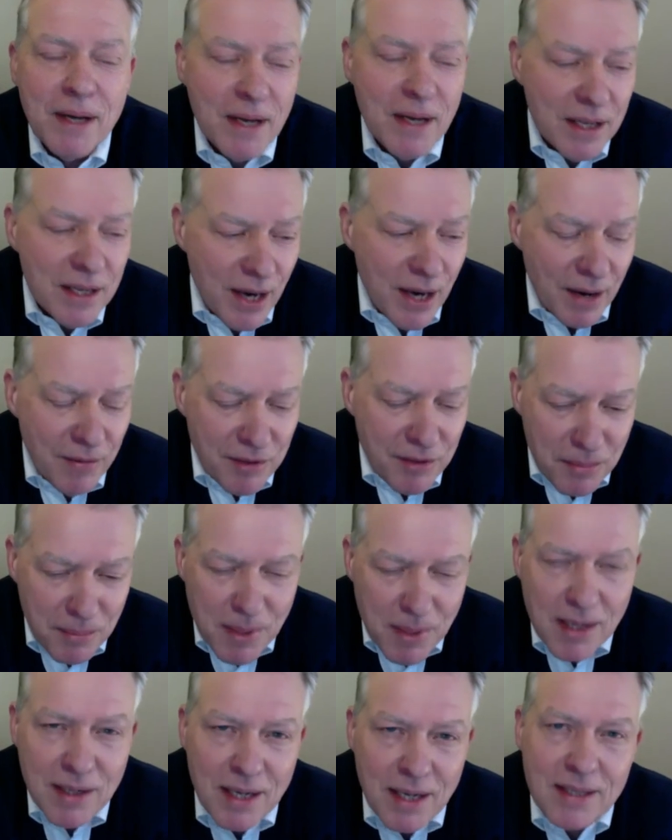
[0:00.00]
You have to
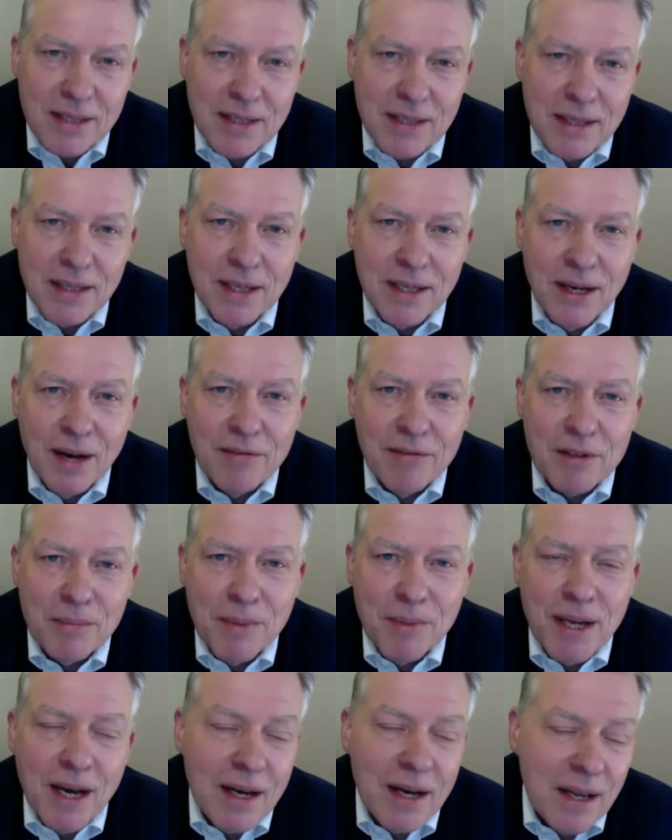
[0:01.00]
mean it. You have to
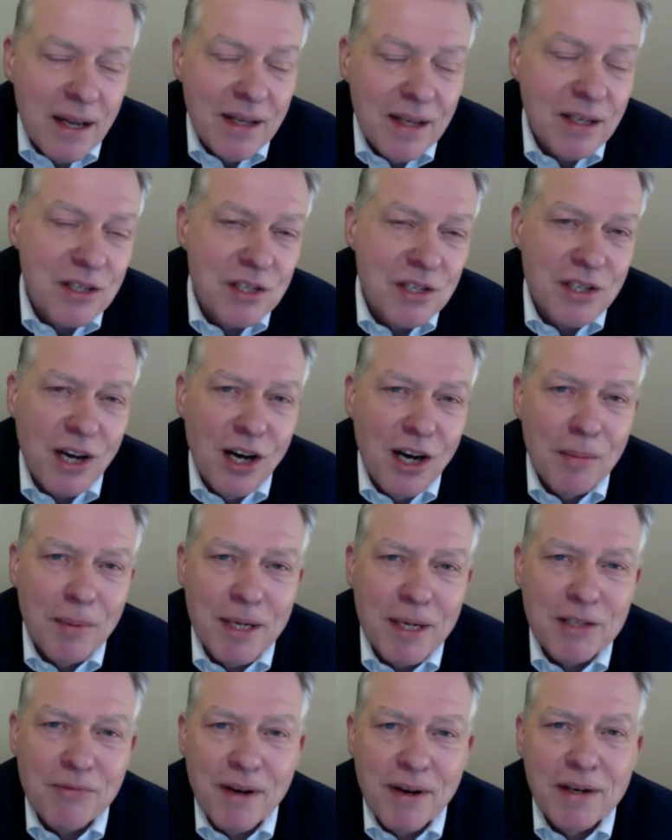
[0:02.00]
mean it. And I think Starmer,
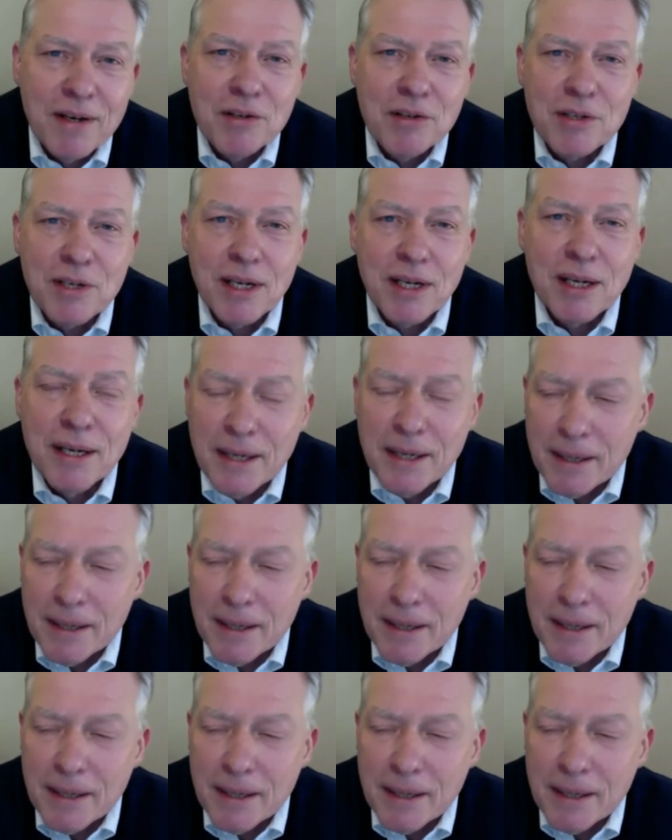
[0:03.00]
it's very interesting.